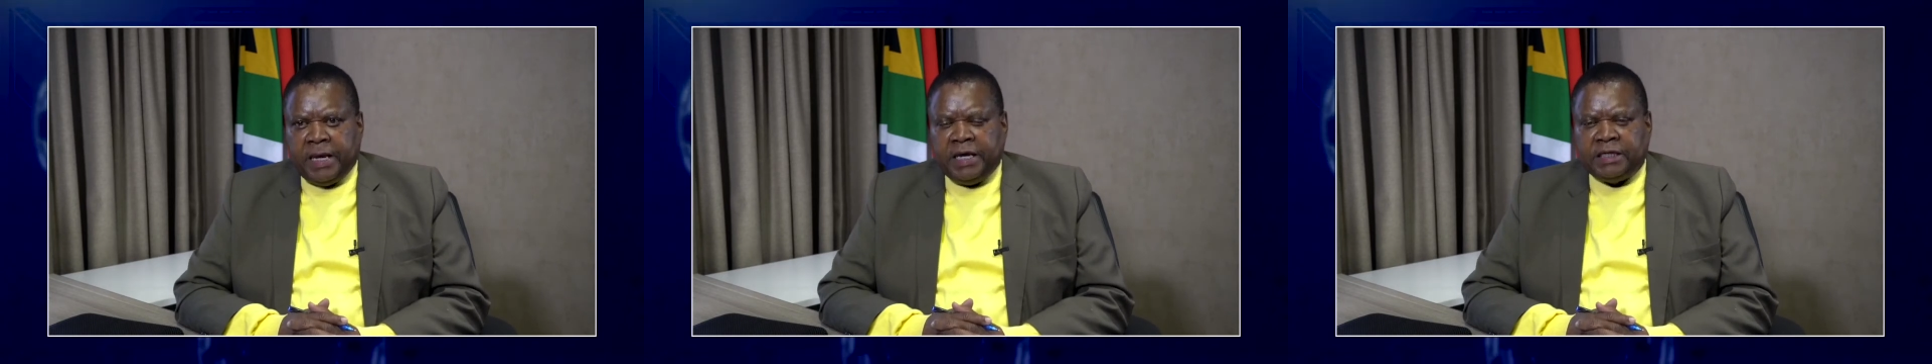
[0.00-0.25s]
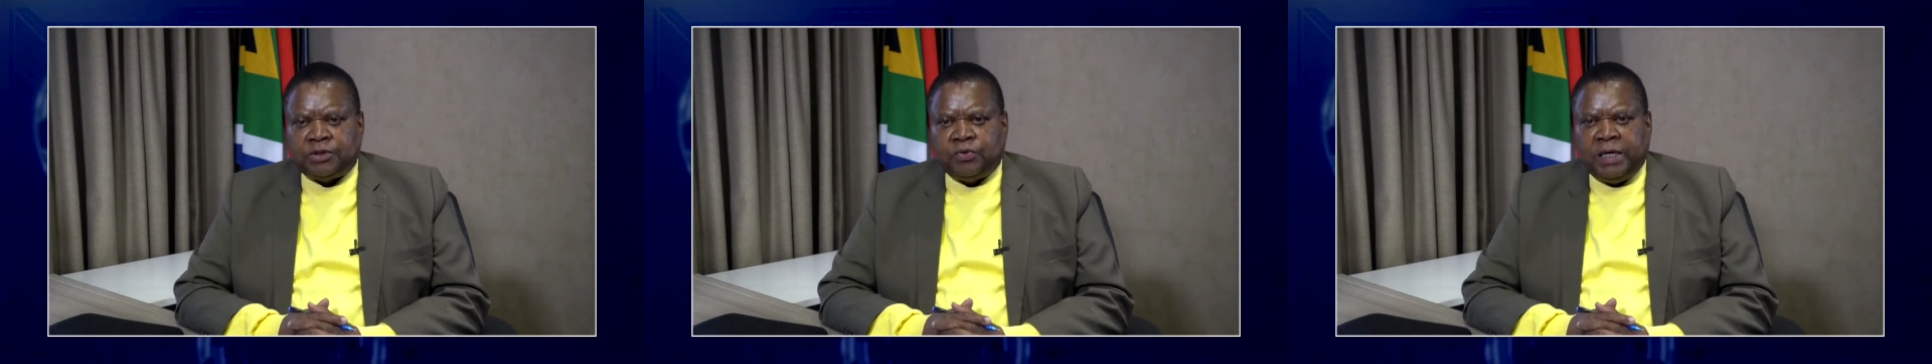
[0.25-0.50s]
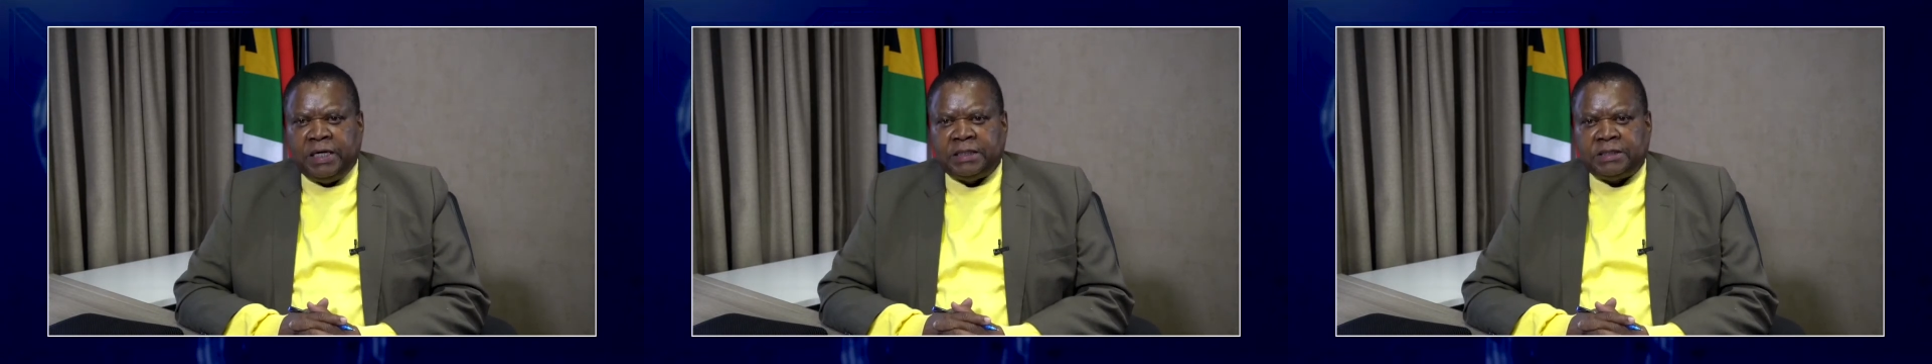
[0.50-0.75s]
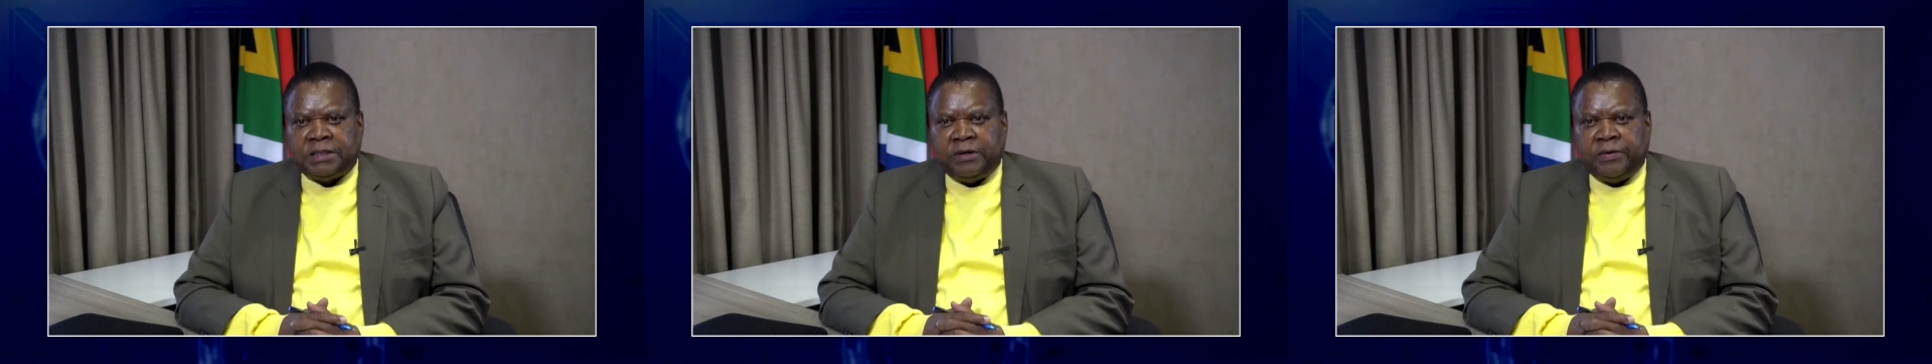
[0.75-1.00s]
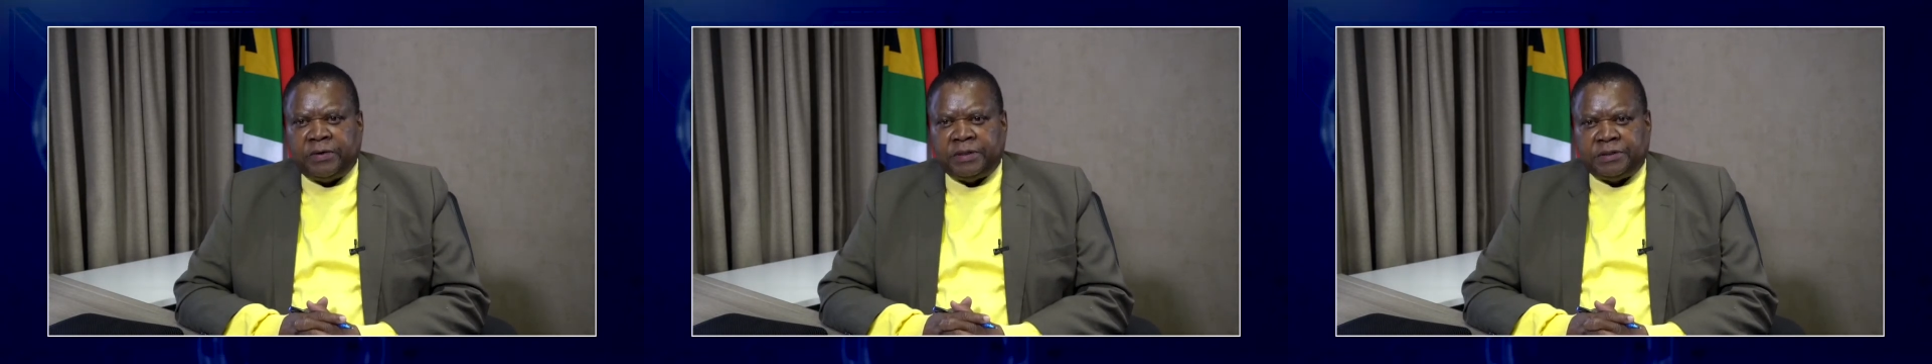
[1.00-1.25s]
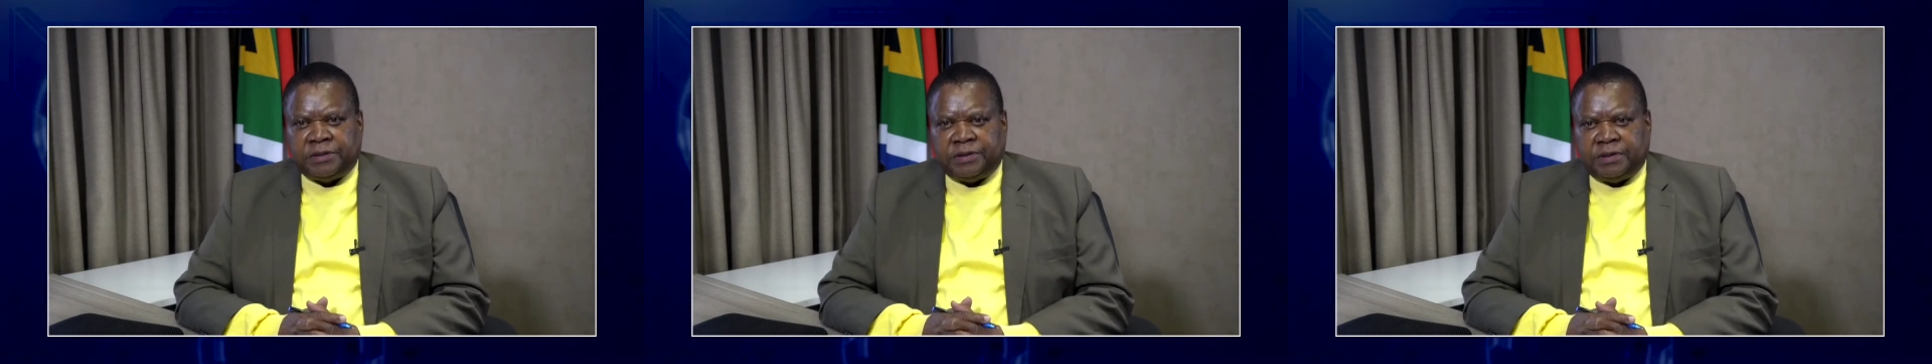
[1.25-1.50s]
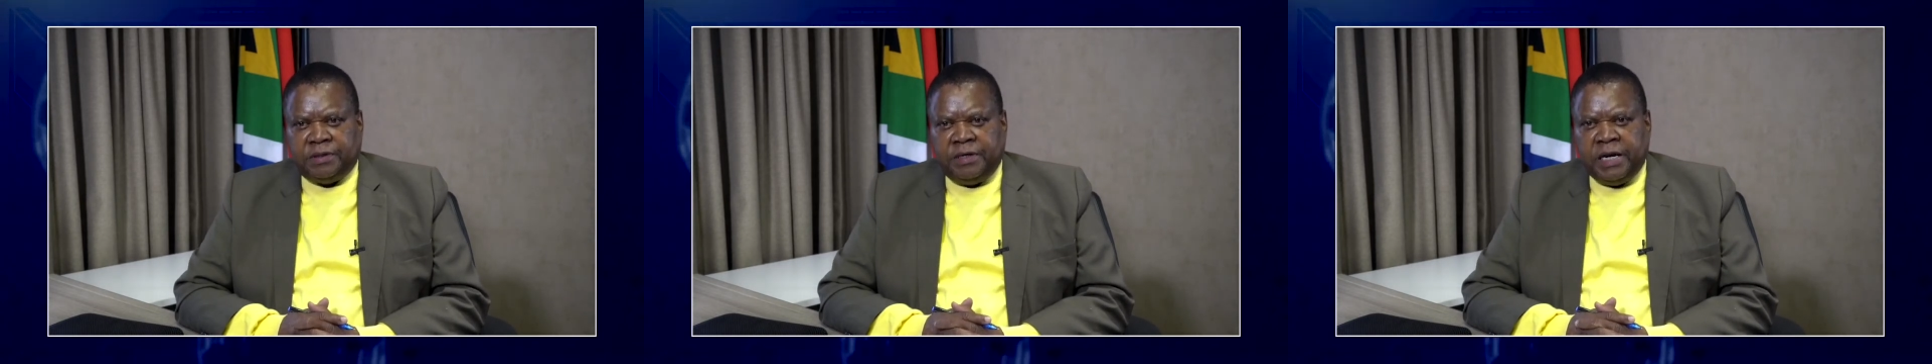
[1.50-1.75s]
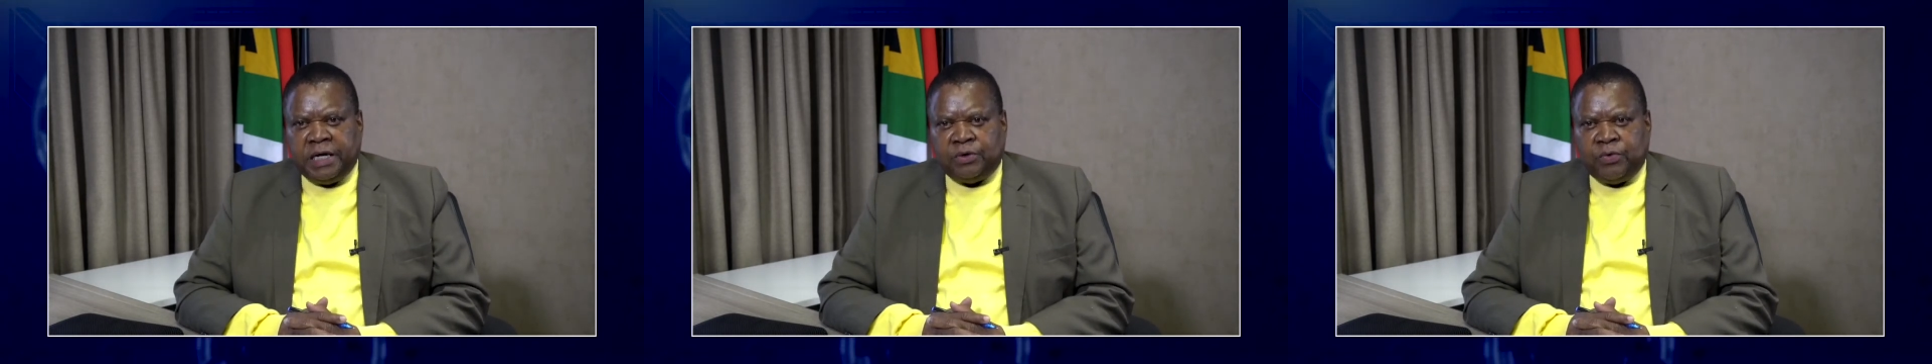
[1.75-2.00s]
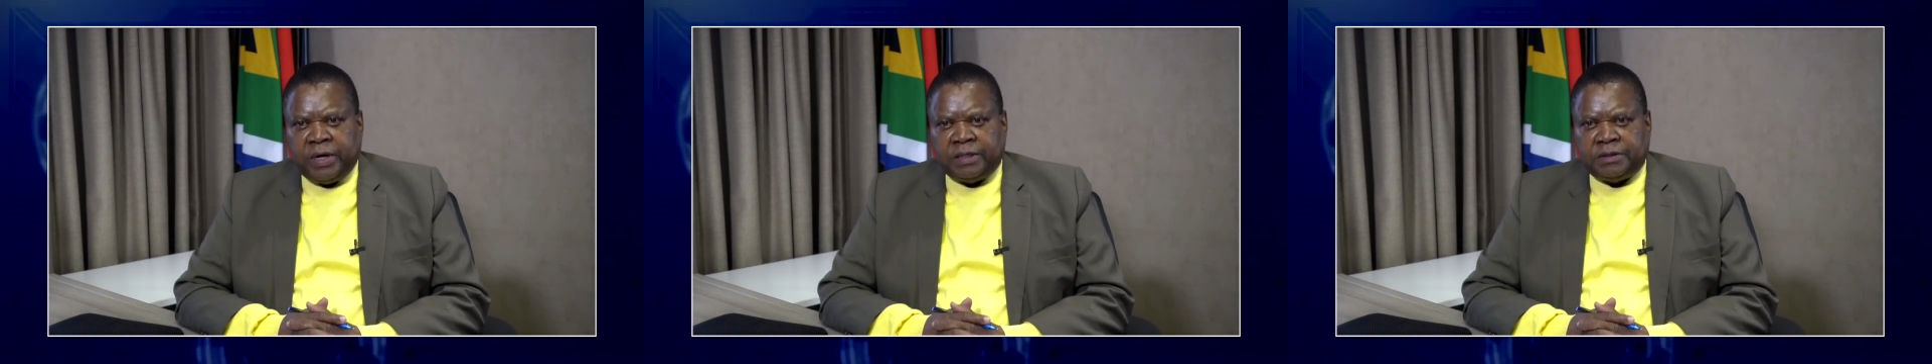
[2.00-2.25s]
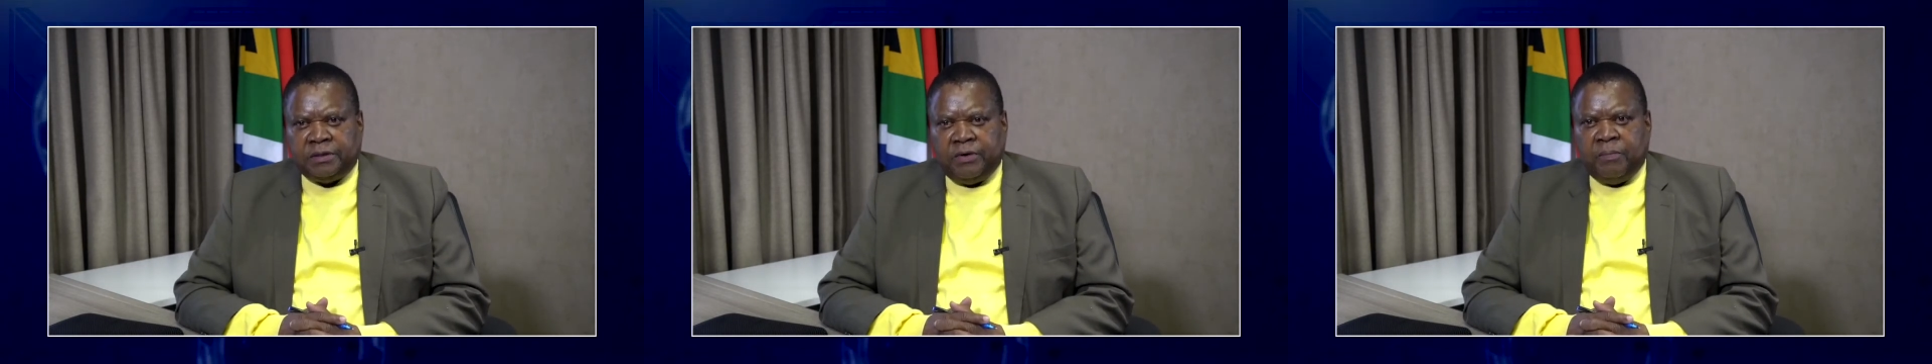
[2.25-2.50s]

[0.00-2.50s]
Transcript: as well as terrorist networks